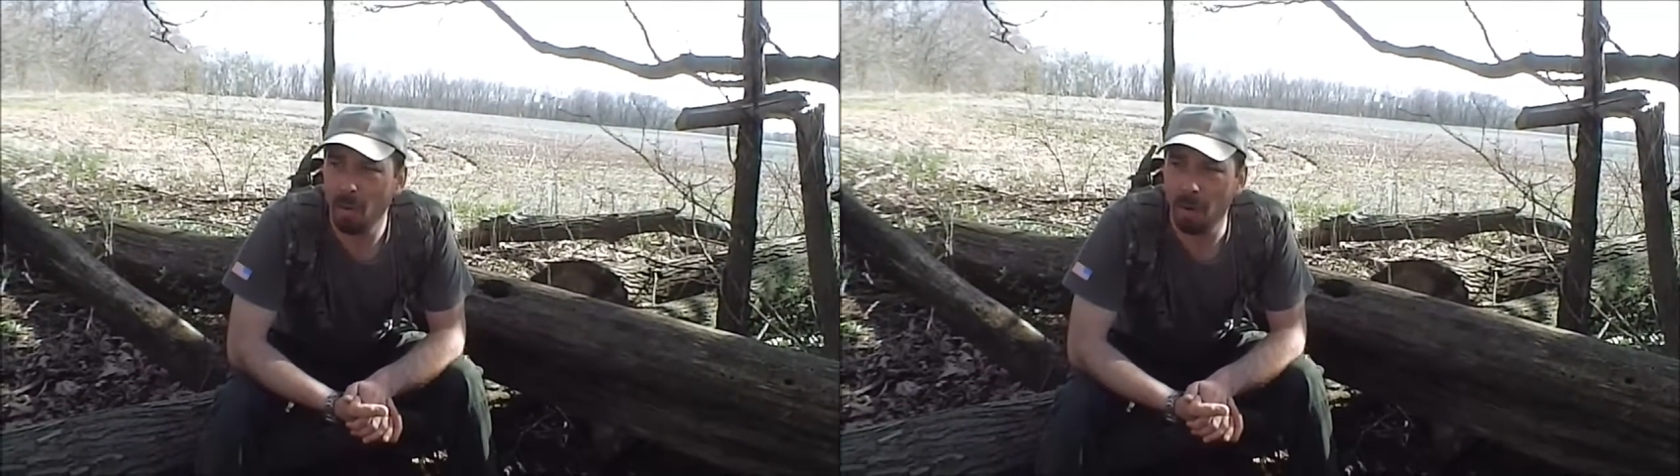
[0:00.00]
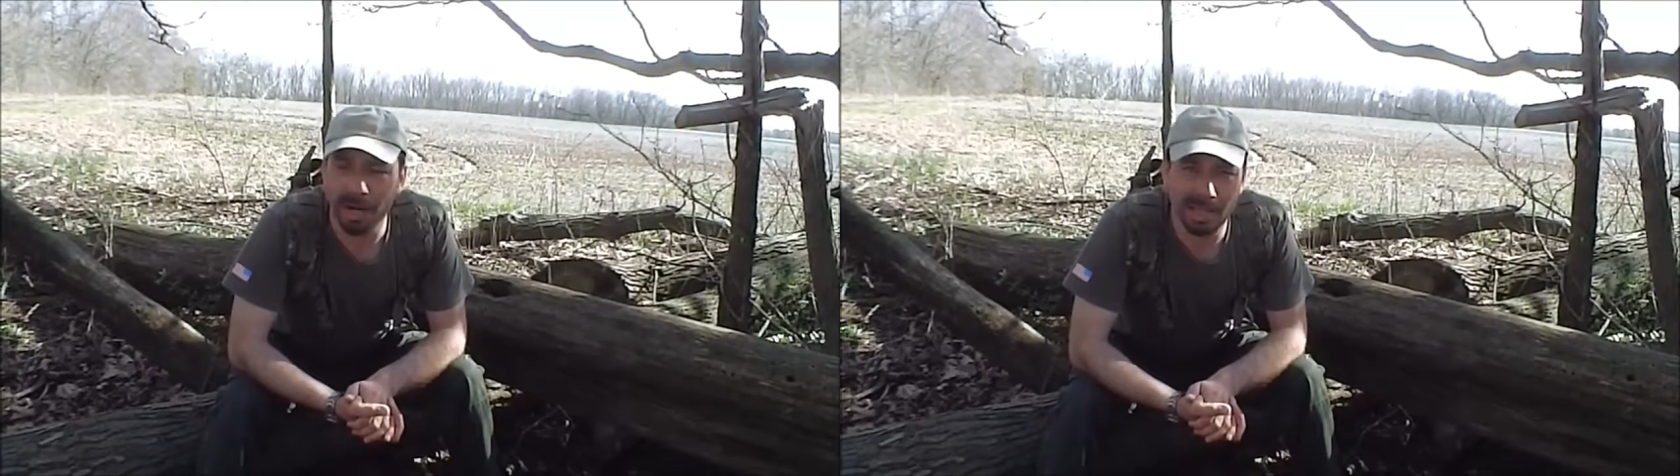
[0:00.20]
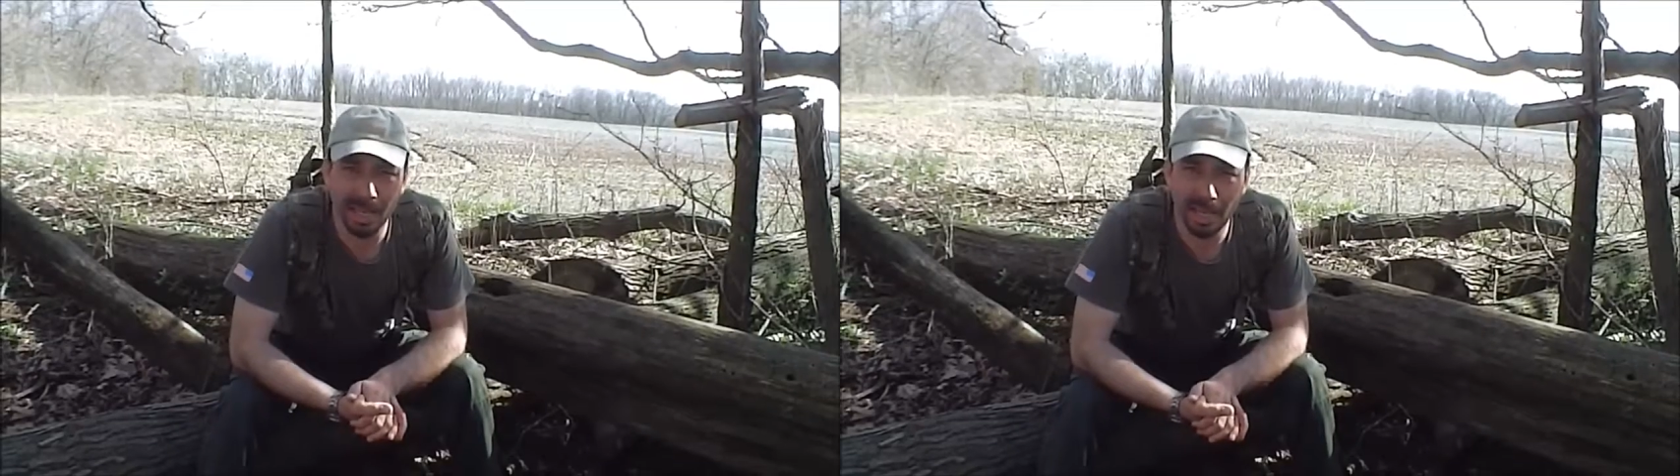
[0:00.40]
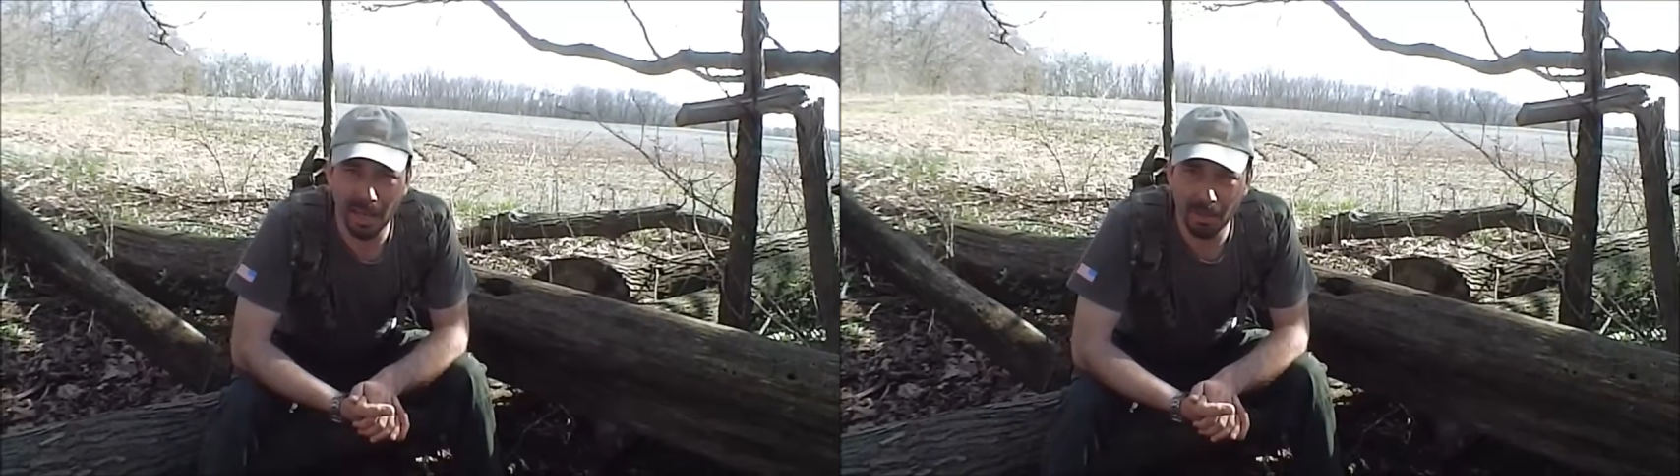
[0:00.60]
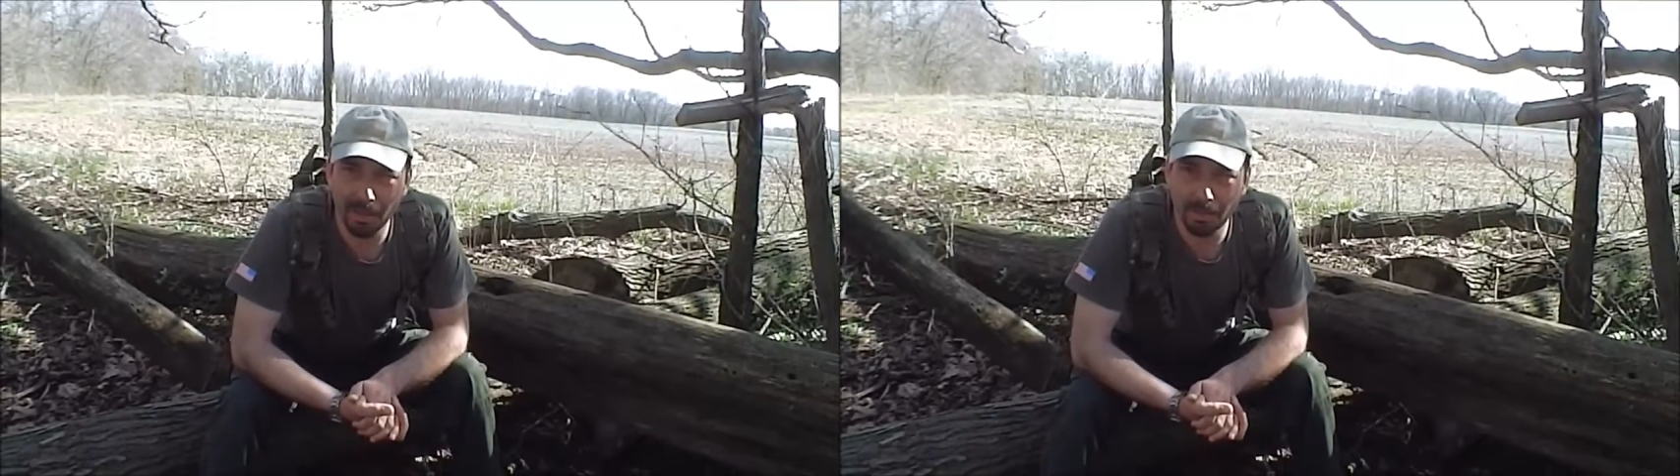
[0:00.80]
where I take
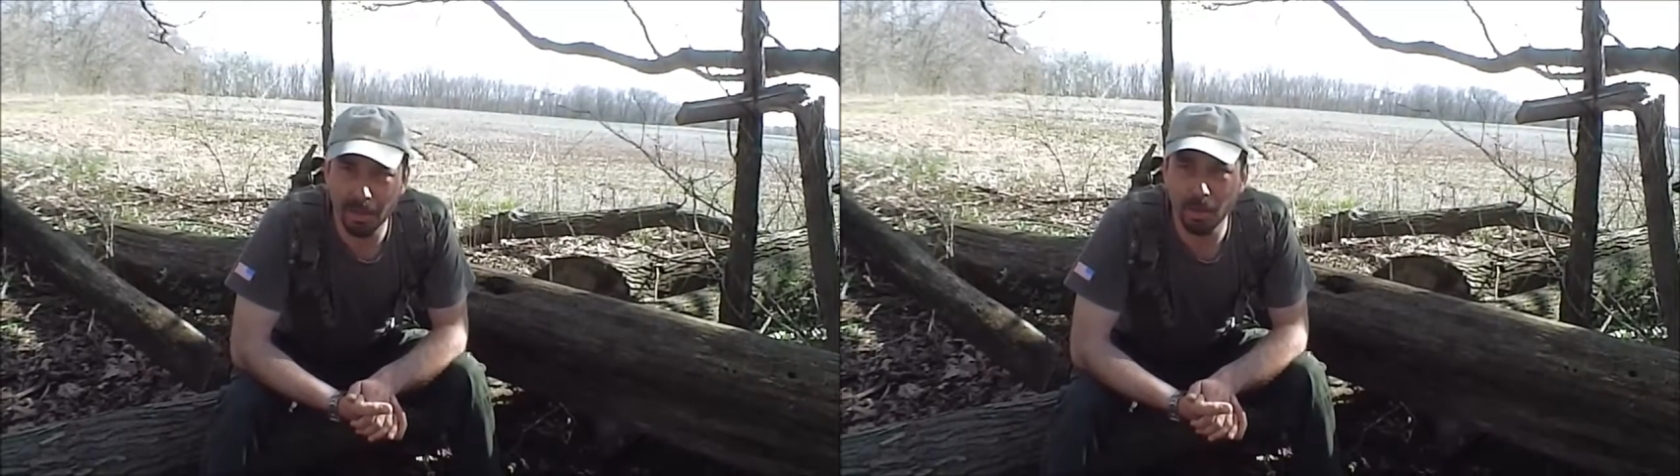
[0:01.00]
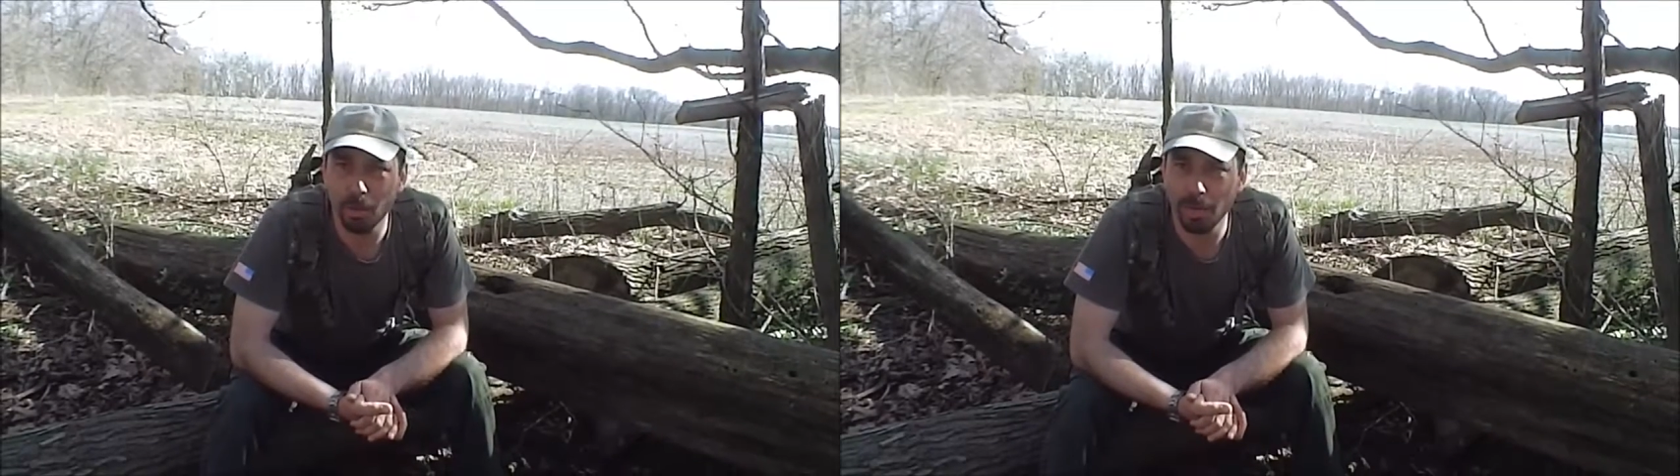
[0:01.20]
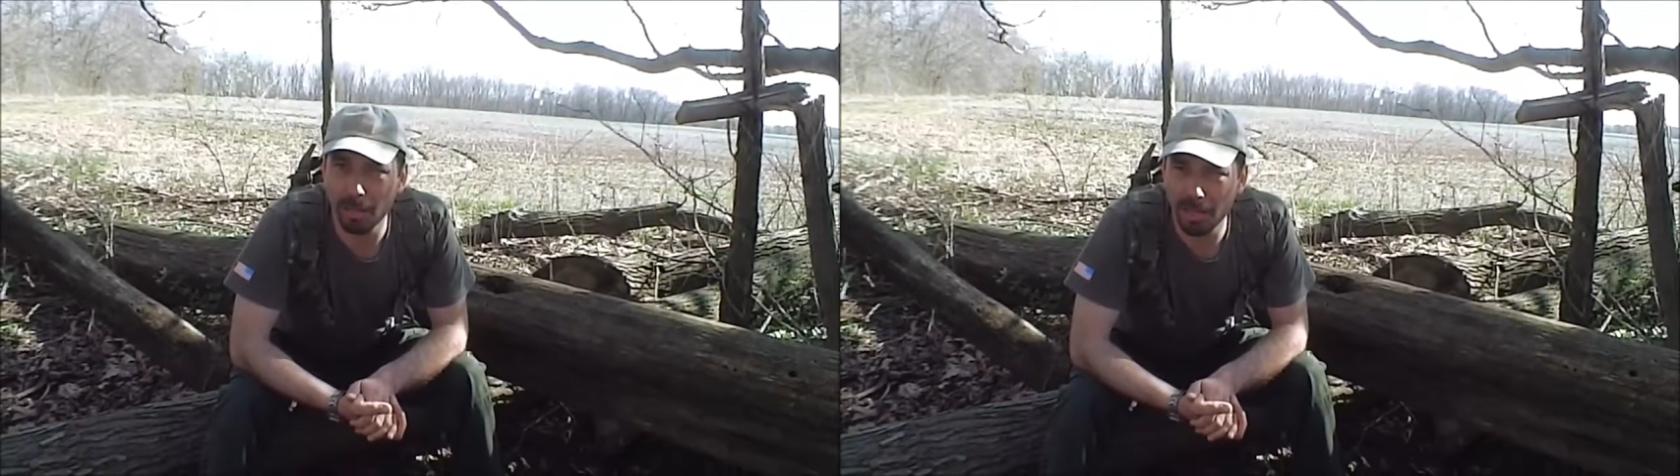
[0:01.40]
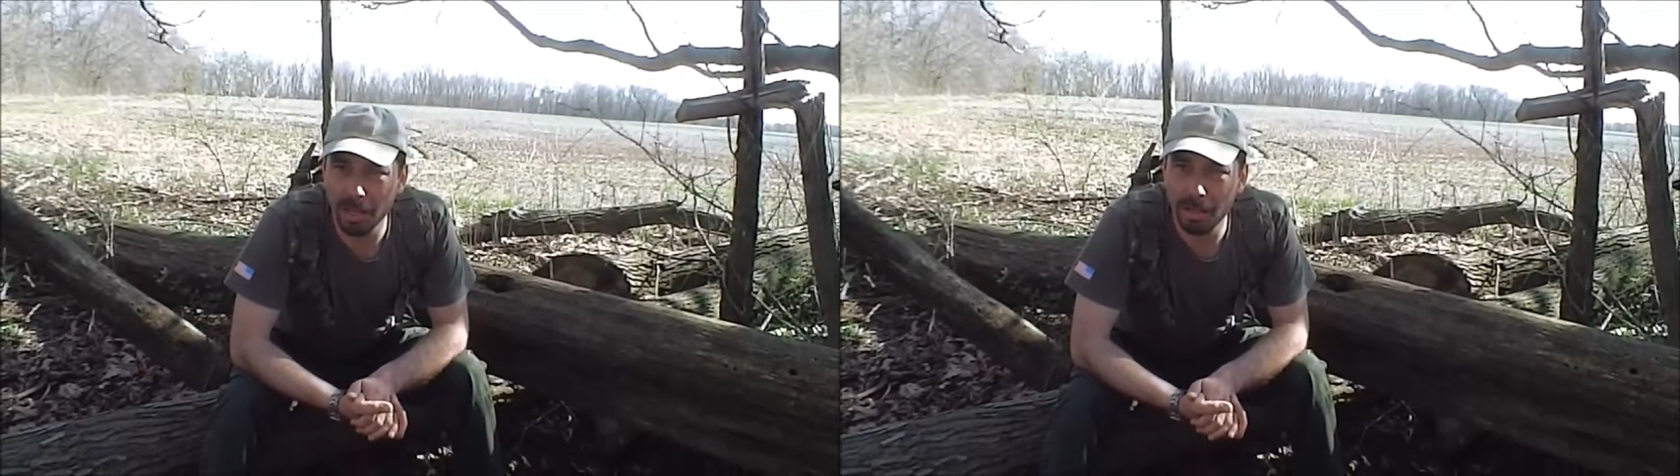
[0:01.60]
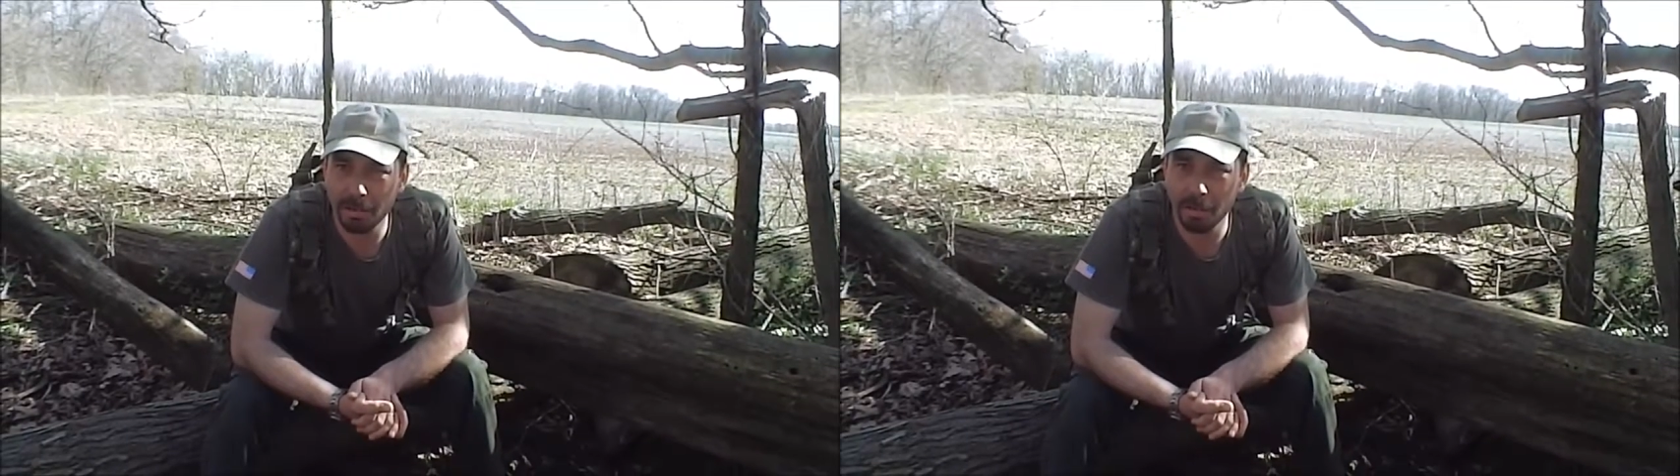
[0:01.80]
you out in the field and we
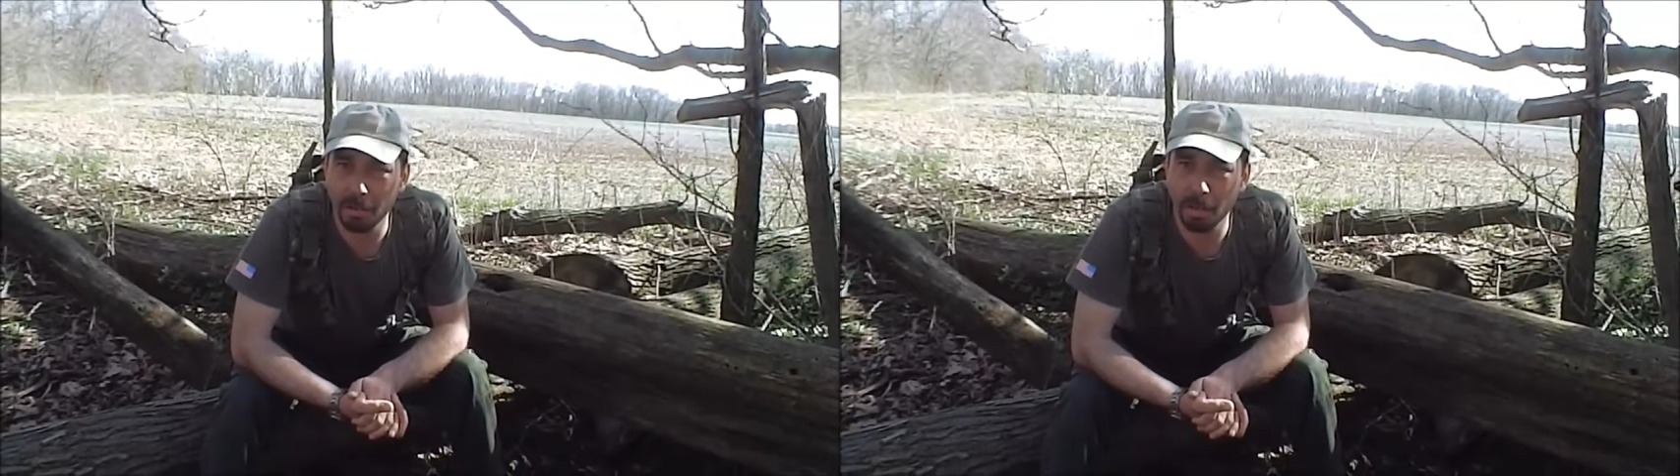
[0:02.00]
look at different